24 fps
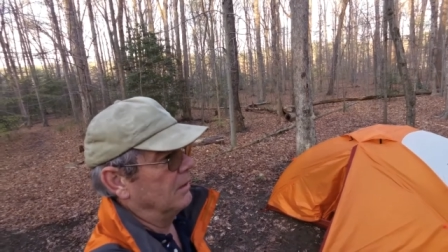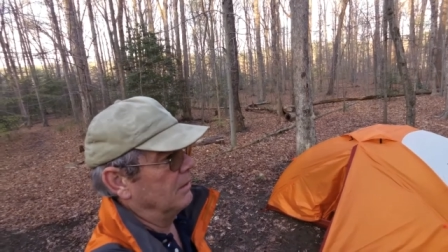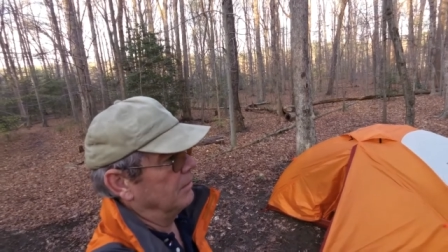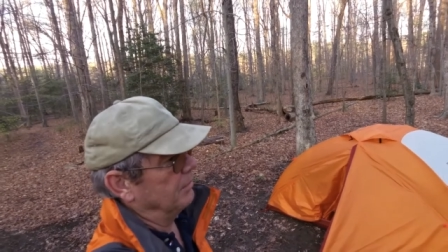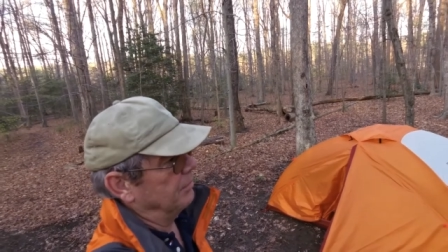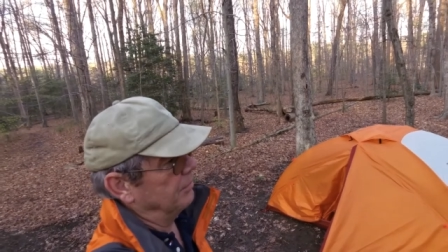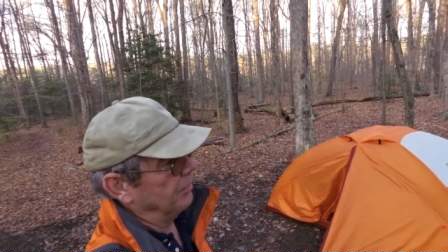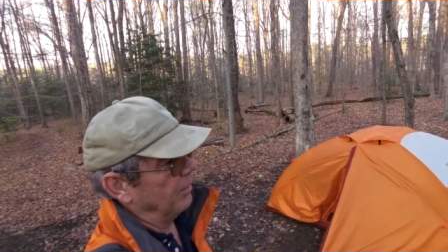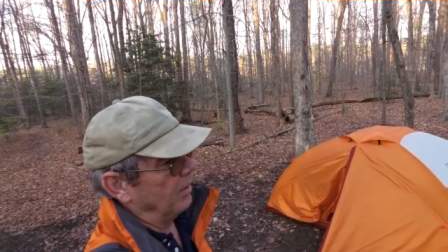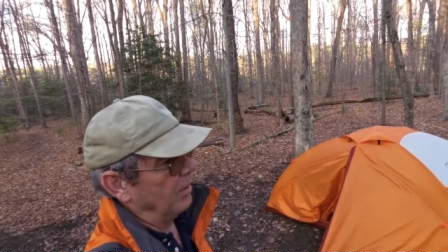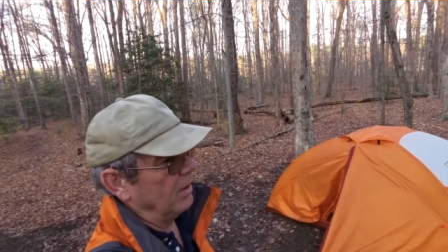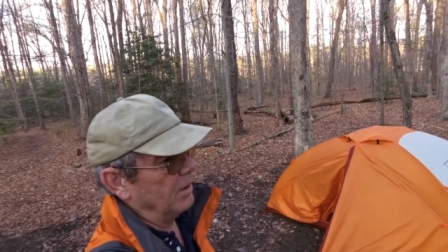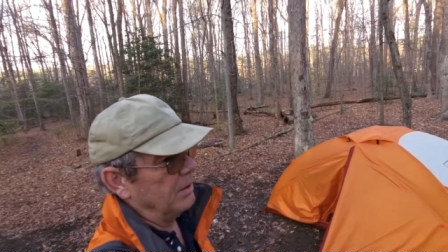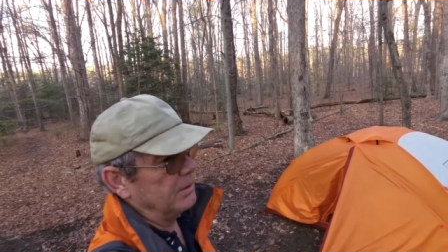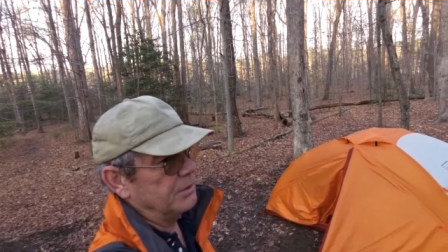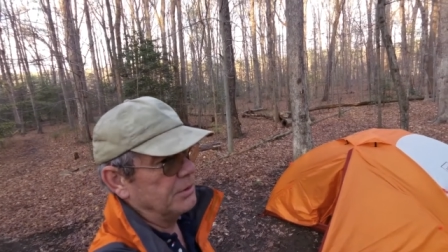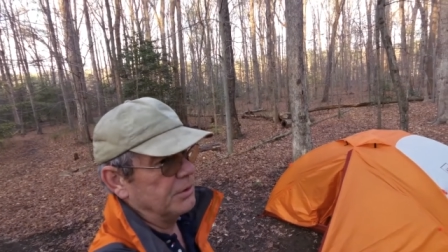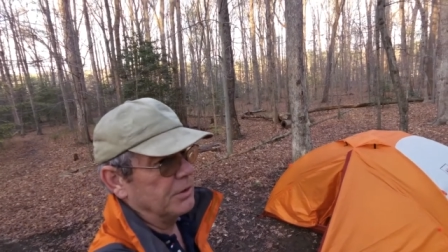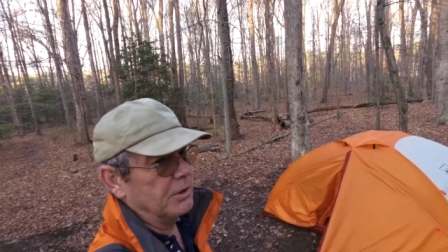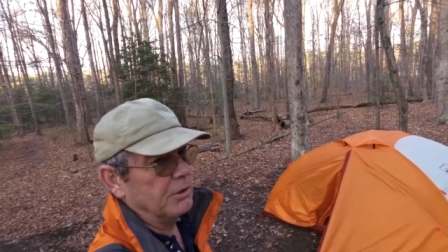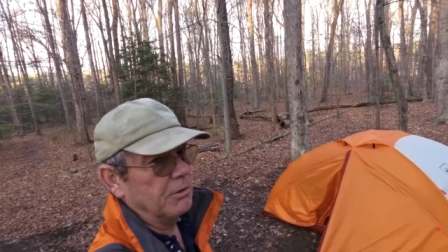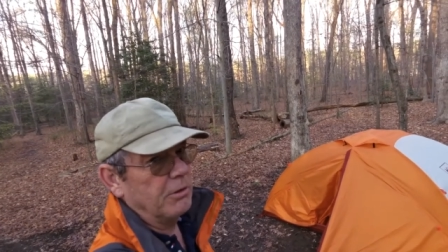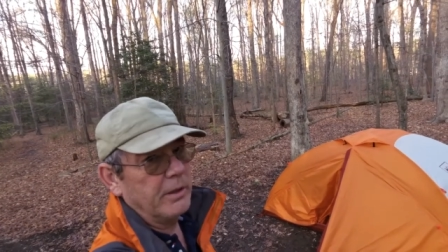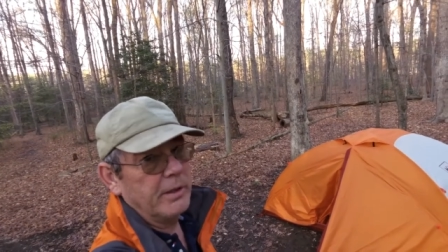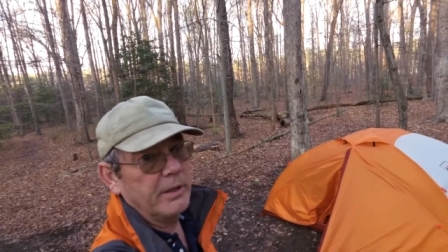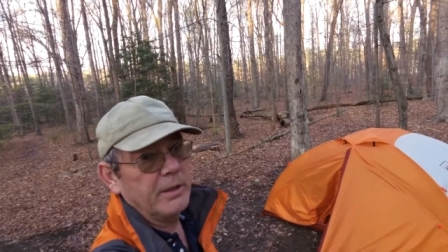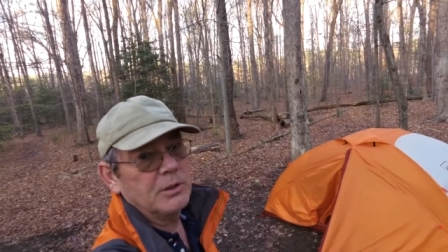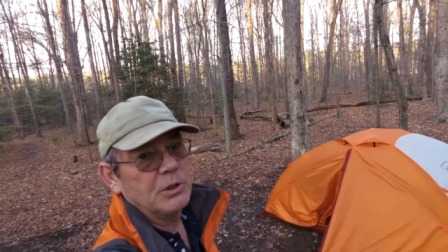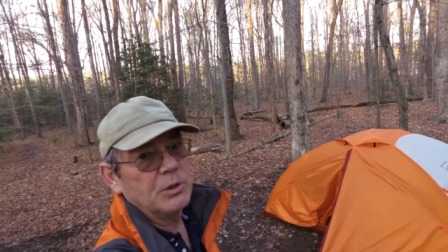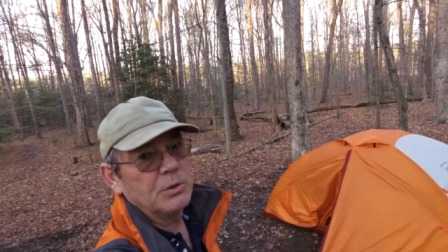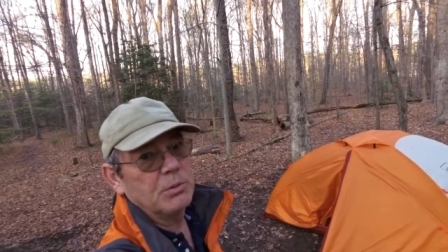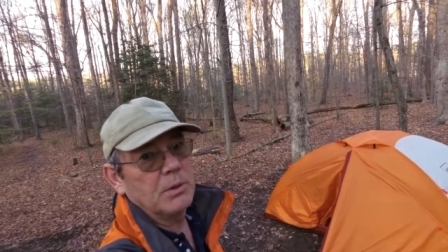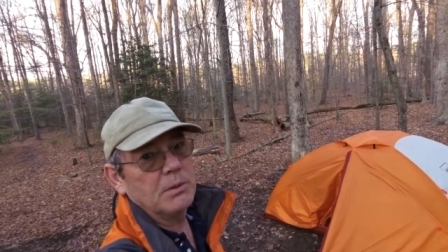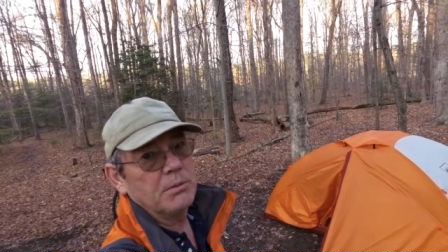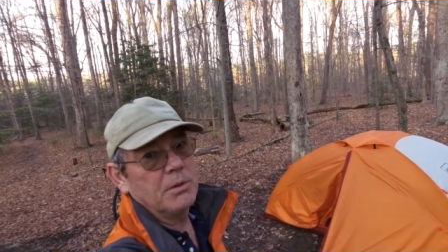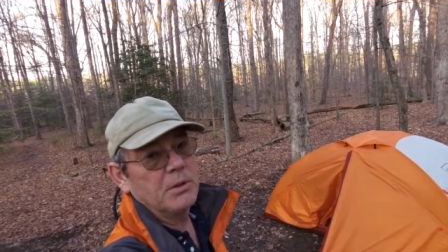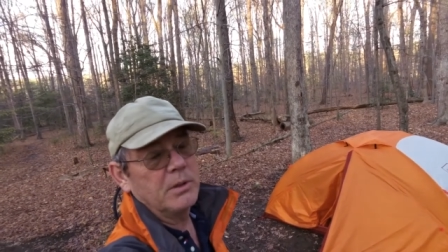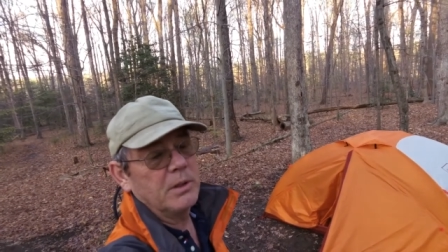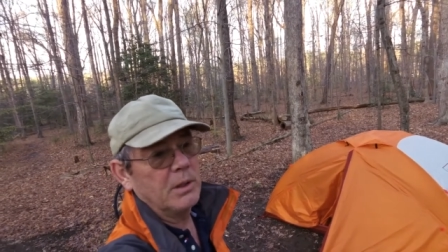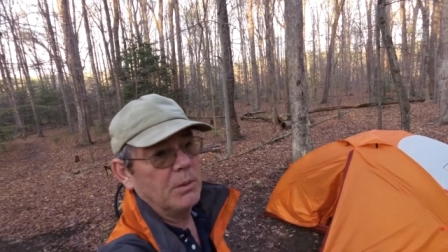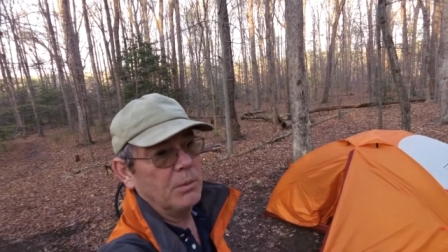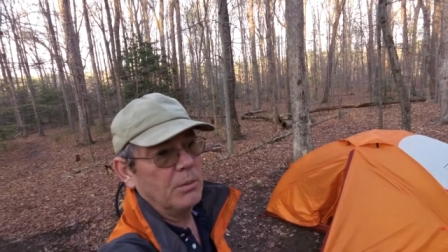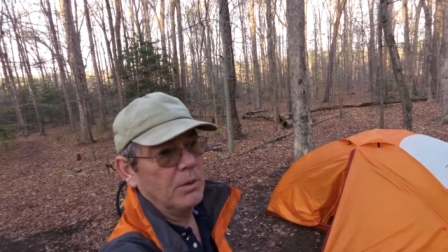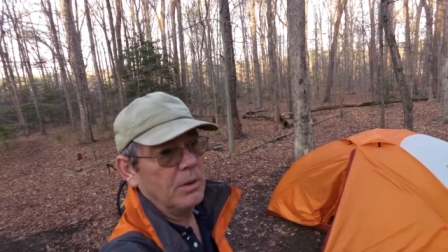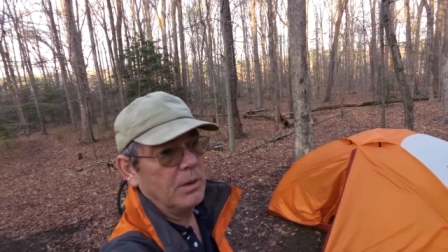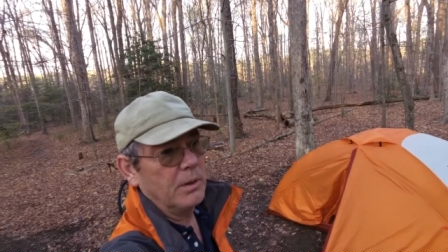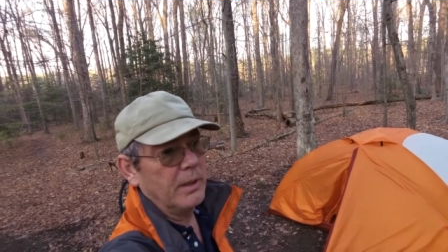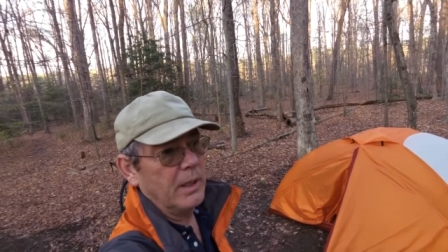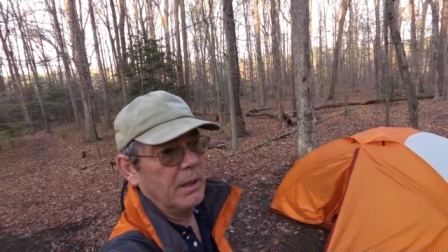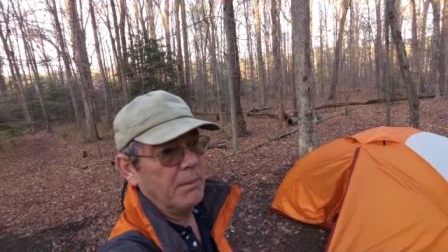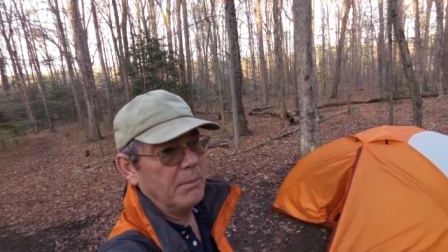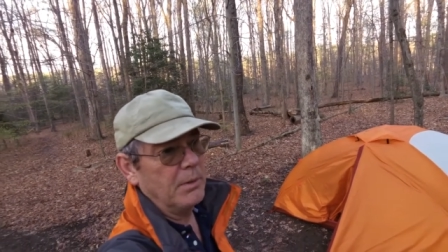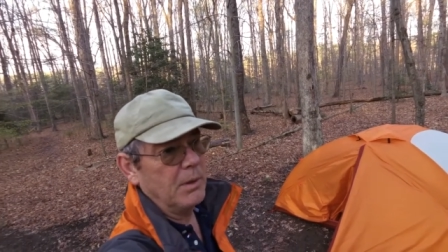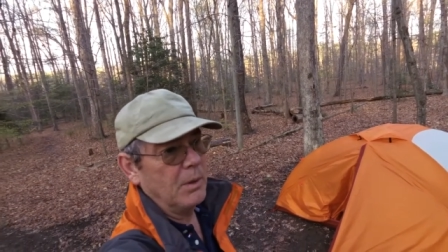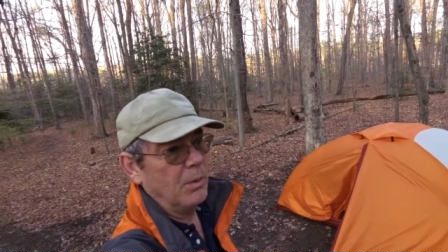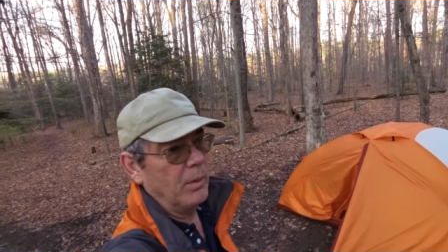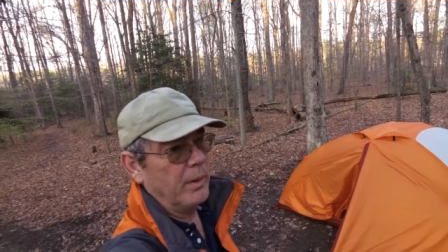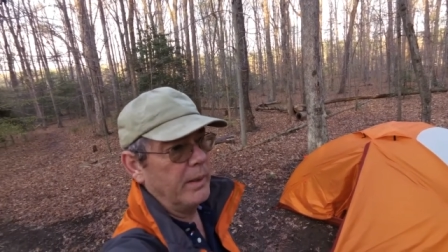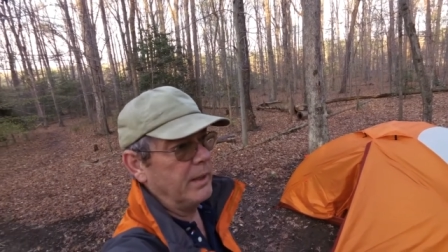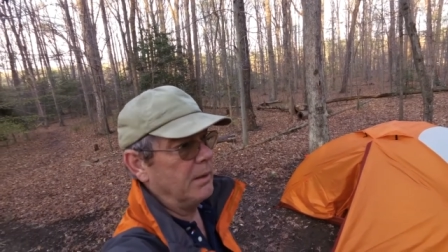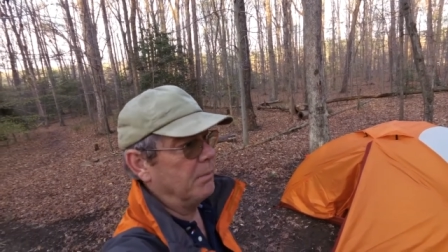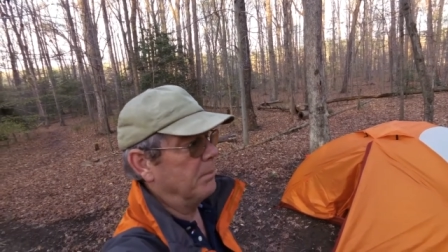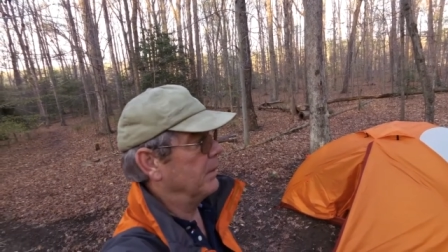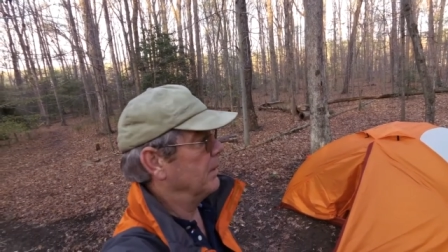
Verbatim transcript: or frogs, or crickets, wherever they were, kept me awake.